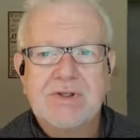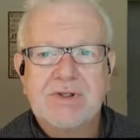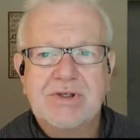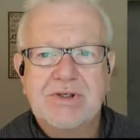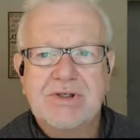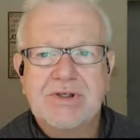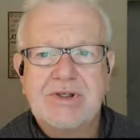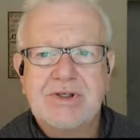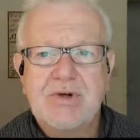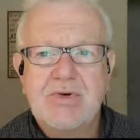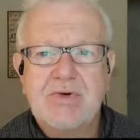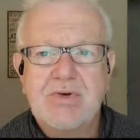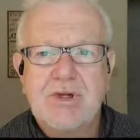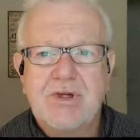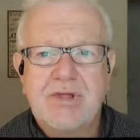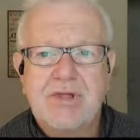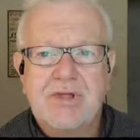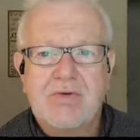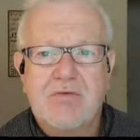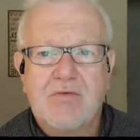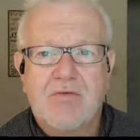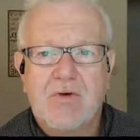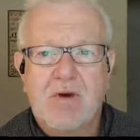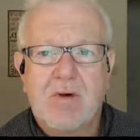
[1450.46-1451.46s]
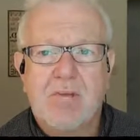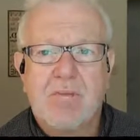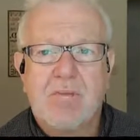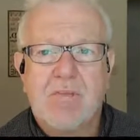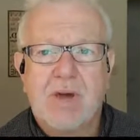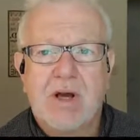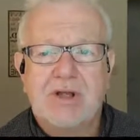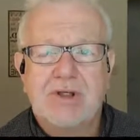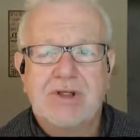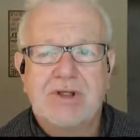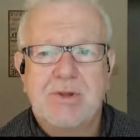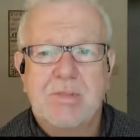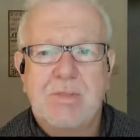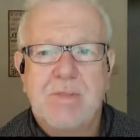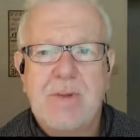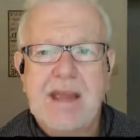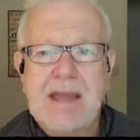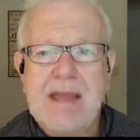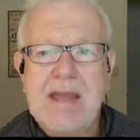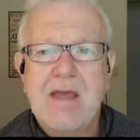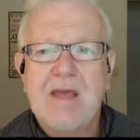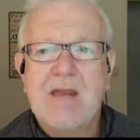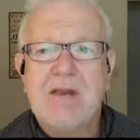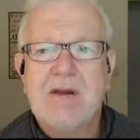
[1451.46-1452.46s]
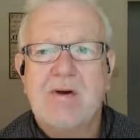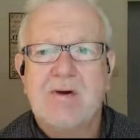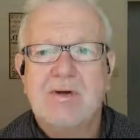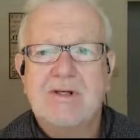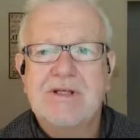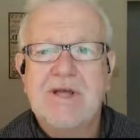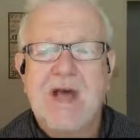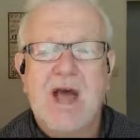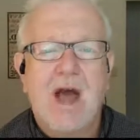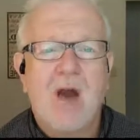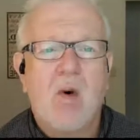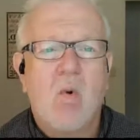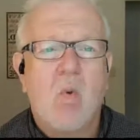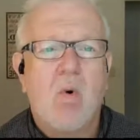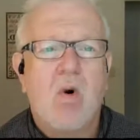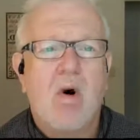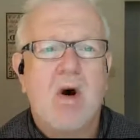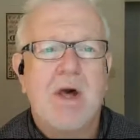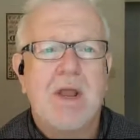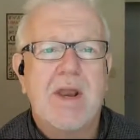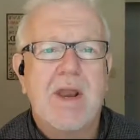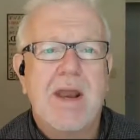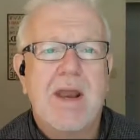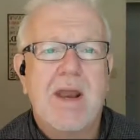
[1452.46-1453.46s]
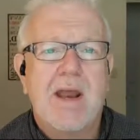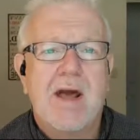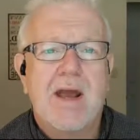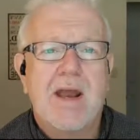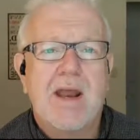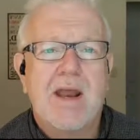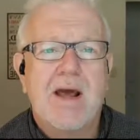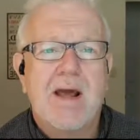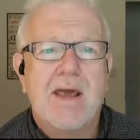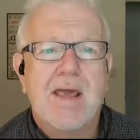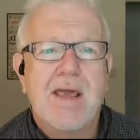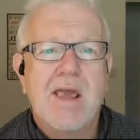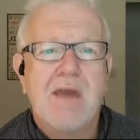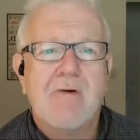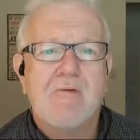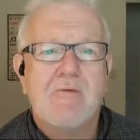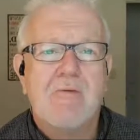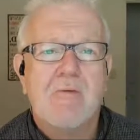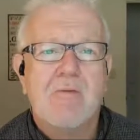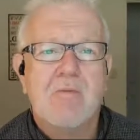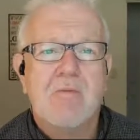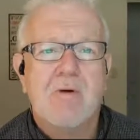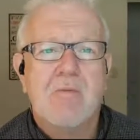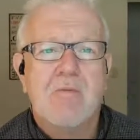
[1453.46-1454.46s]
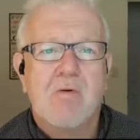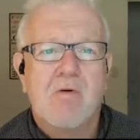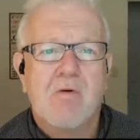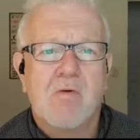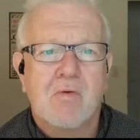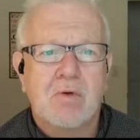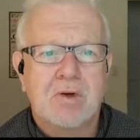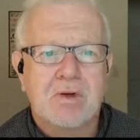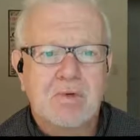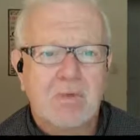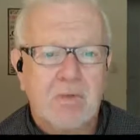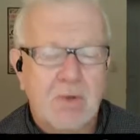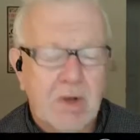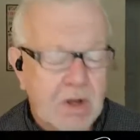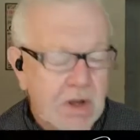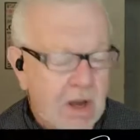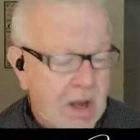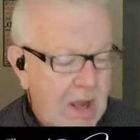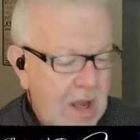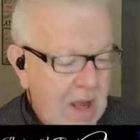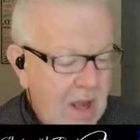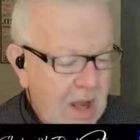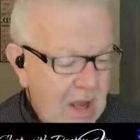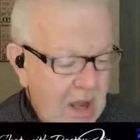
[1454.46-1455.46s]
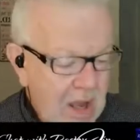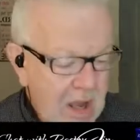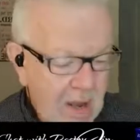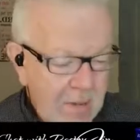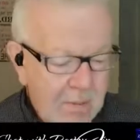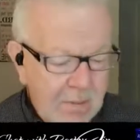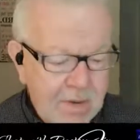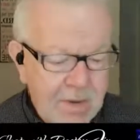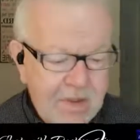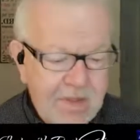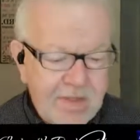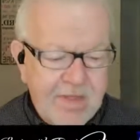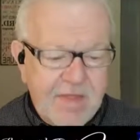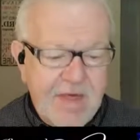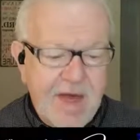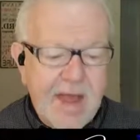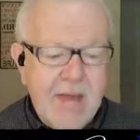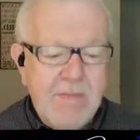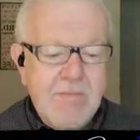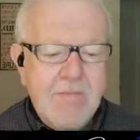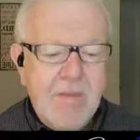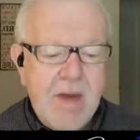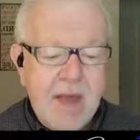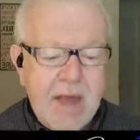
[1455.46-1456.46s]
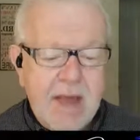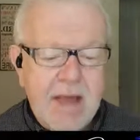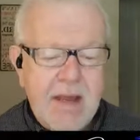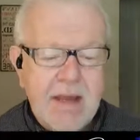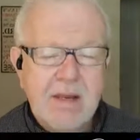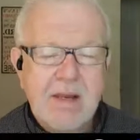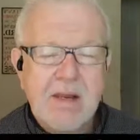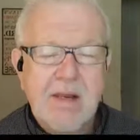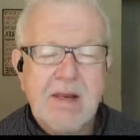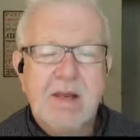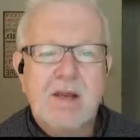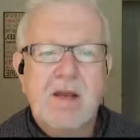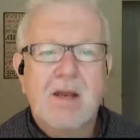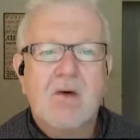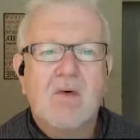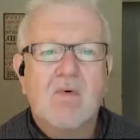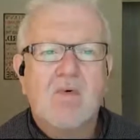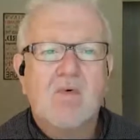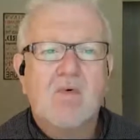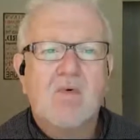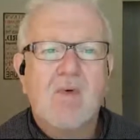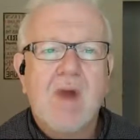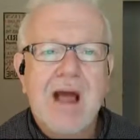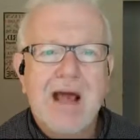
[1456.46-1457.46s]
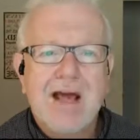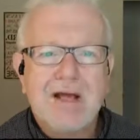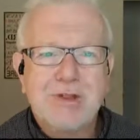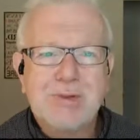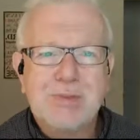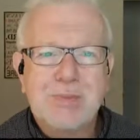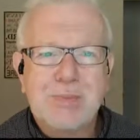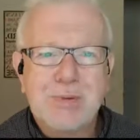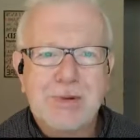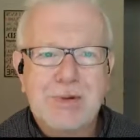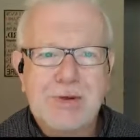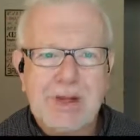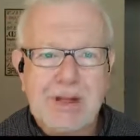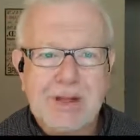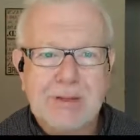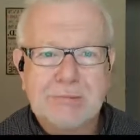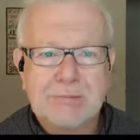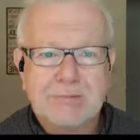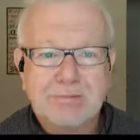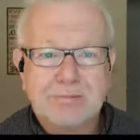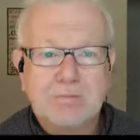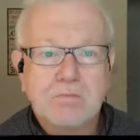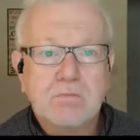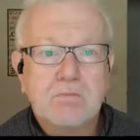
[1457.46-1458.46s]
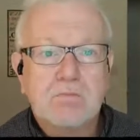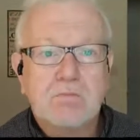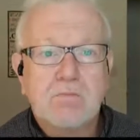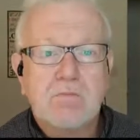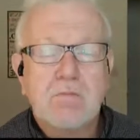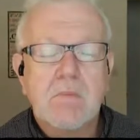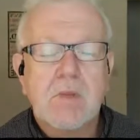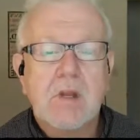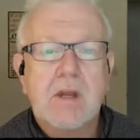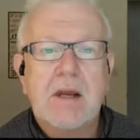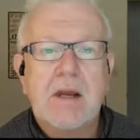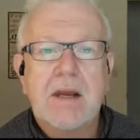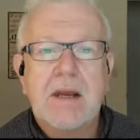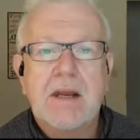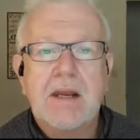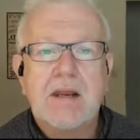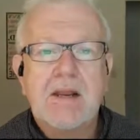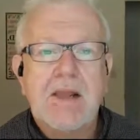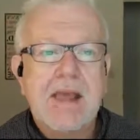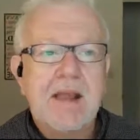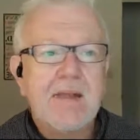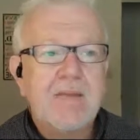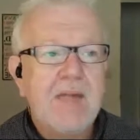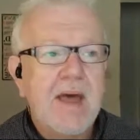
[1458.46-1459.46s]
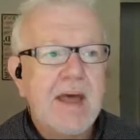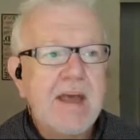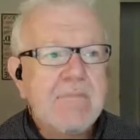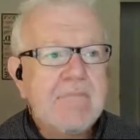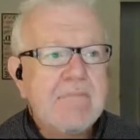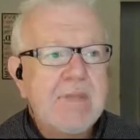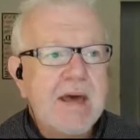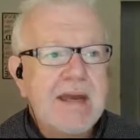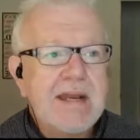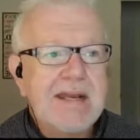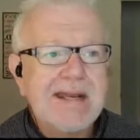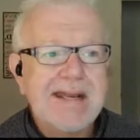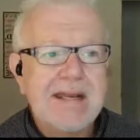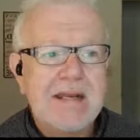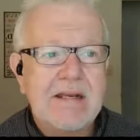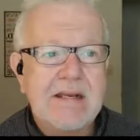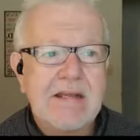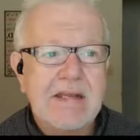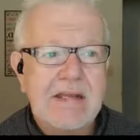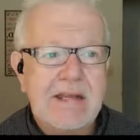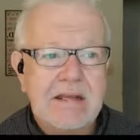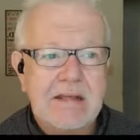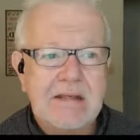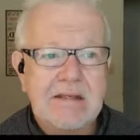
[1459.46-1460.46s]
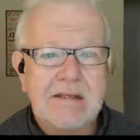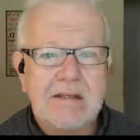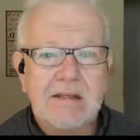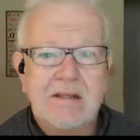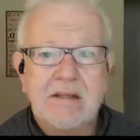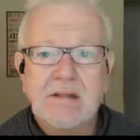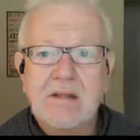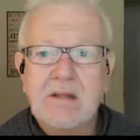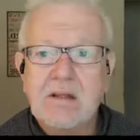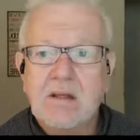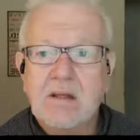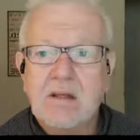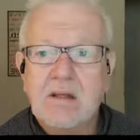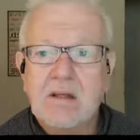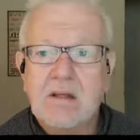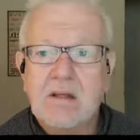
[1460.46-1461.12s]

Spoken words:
students from Japan or Taiwan, and I can't remember which one, but they made rice pudding, and they made it in,